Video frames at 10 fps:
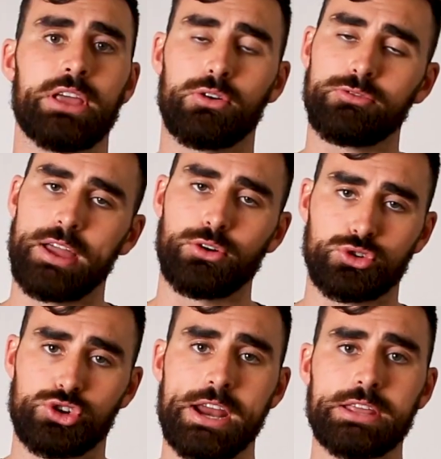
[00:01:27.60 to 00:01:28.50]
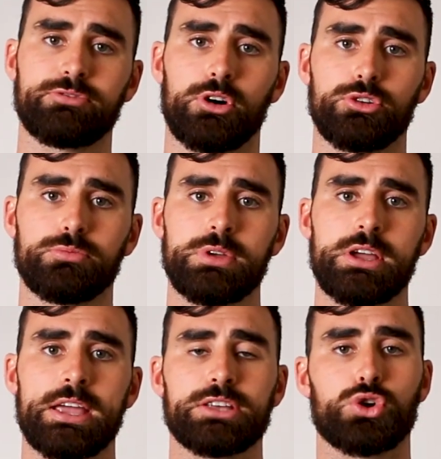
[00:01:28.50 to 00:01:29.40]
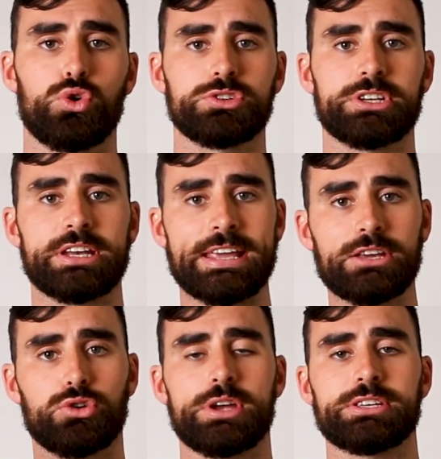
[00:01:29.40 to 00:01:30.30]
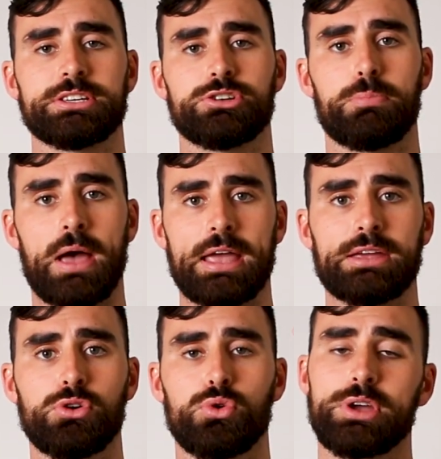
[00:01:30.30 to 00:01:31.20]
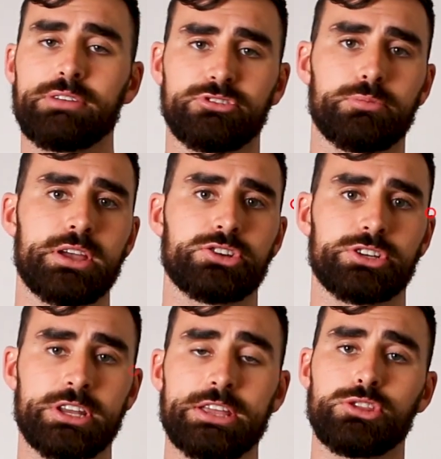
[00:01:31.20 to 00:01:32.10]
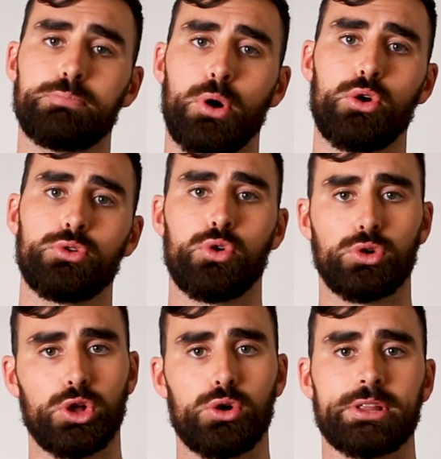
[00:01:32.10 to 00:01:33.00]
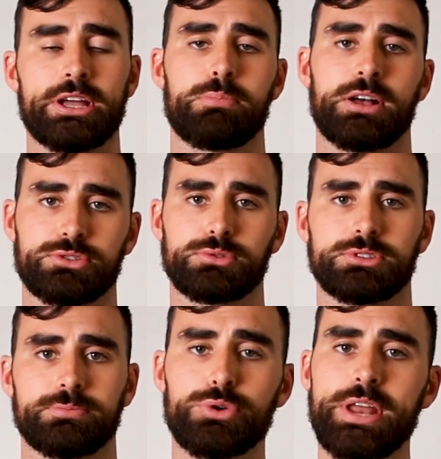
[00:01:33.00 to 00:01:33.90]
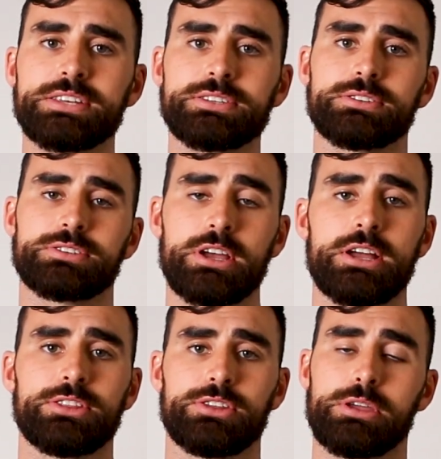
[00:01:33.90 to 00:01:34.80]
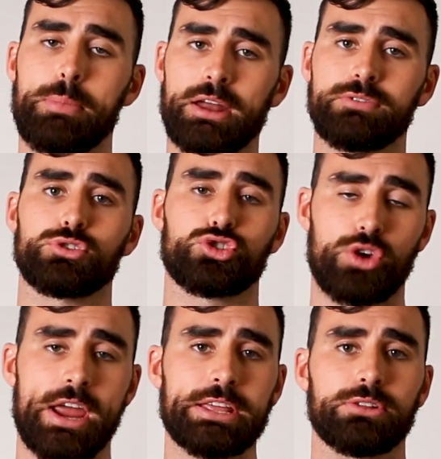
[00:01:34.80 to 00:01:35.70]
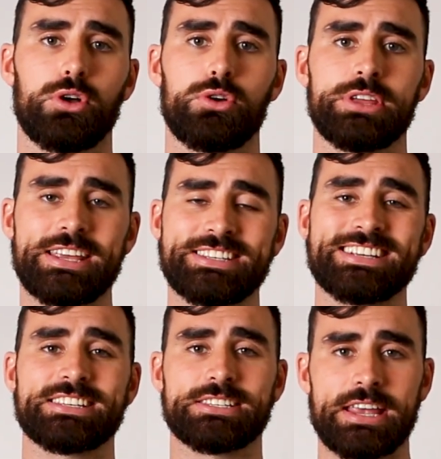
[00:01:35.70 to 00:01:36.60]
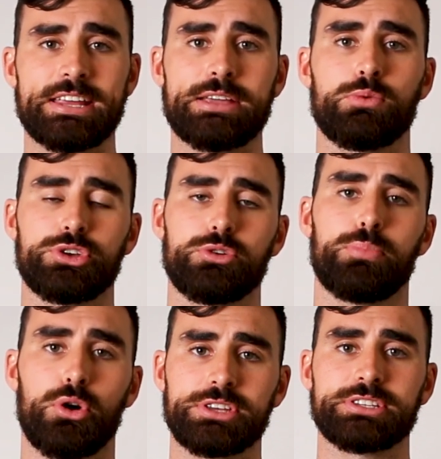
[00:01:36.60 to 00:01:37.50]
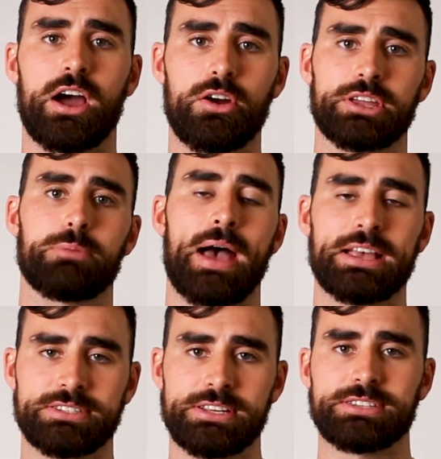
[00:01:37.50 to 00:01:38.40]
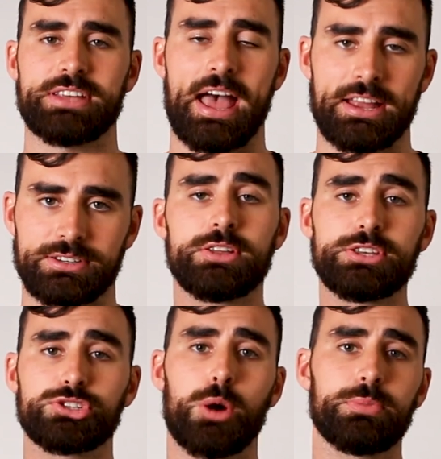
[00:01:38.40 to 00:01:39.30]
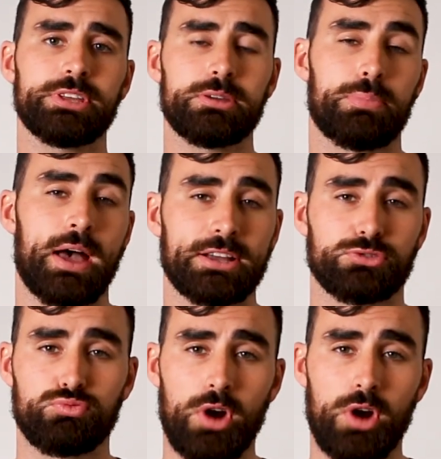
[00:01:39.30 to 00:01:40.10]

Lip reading: or training volume is causing an increase in your pain or inflammation in the bone or lower leg muscles. So in essence, the amount of your training load is exceeding what your body's current capacity is at. This commonly impacts